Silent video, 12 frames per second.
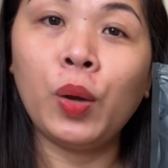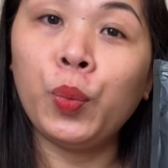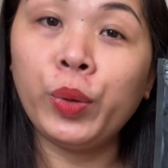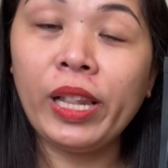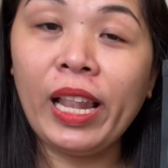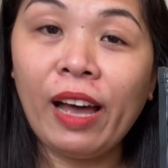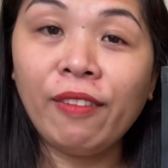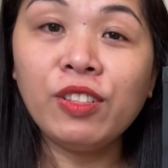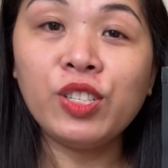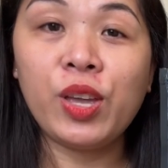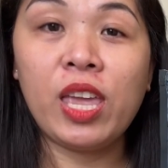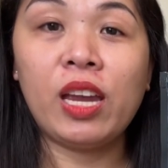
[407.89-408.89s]
Would love
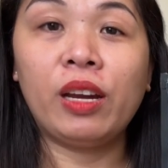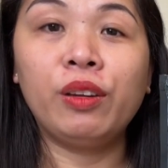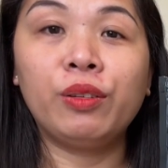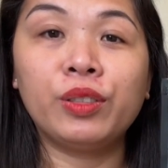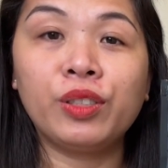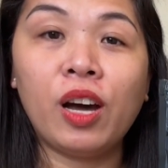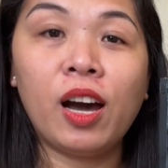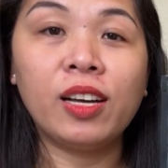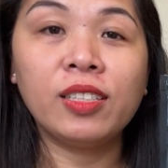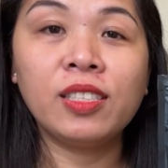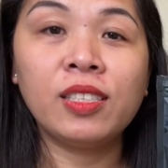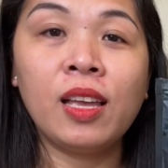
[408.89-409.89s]
to hear your
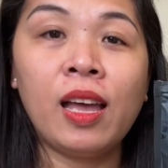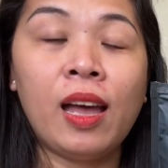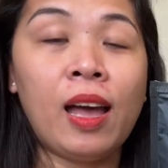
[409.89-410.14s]
thoughts.